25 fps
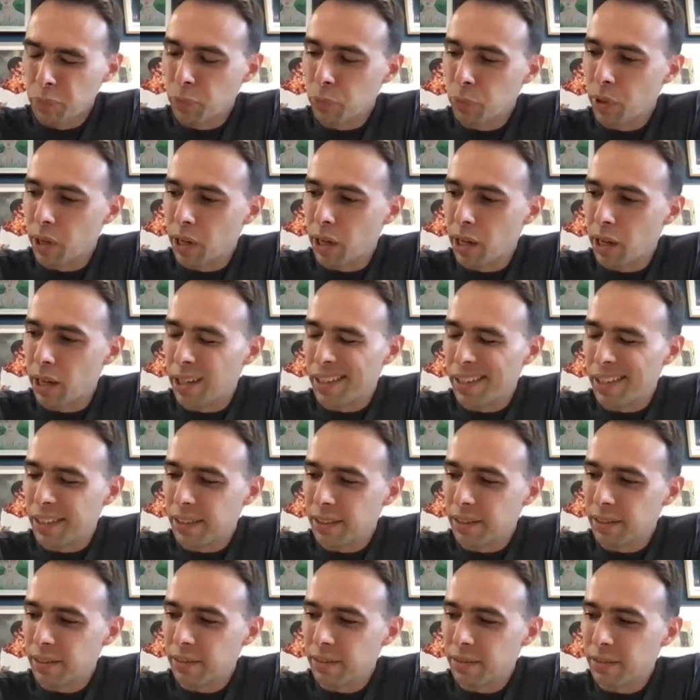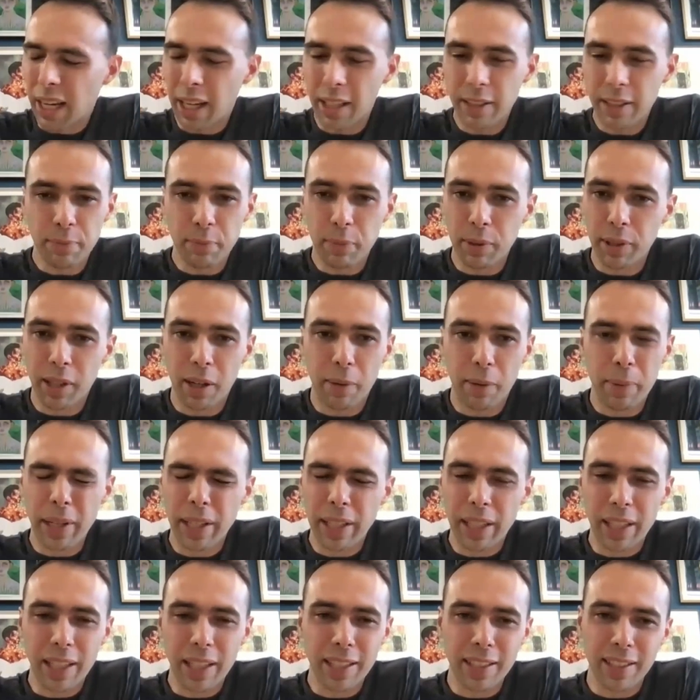where it hasn't become
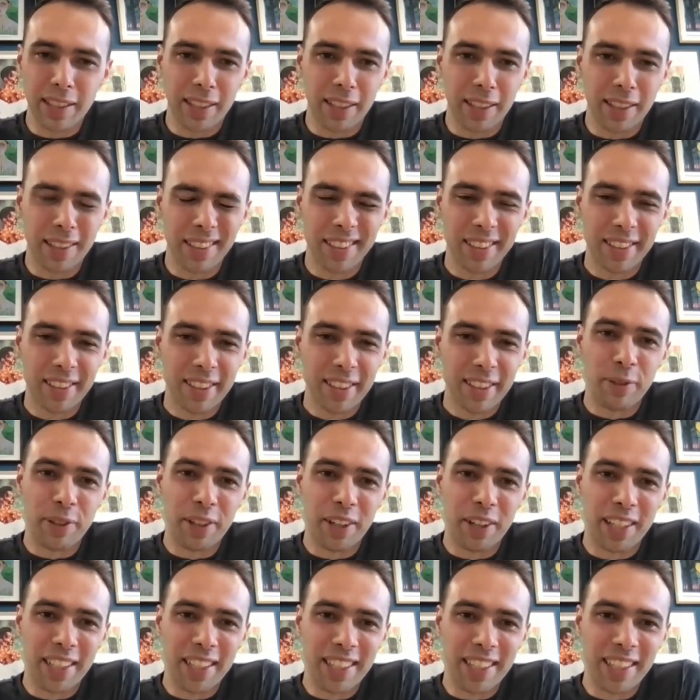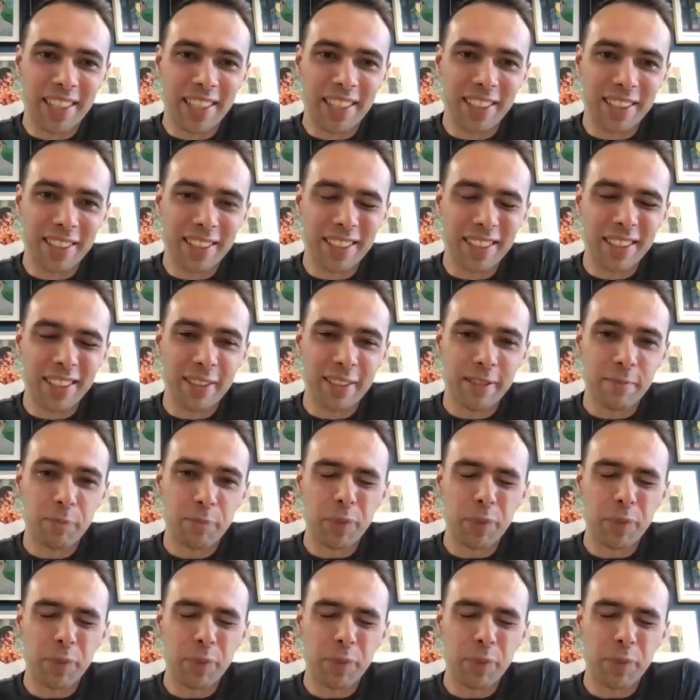any easier over 9 years.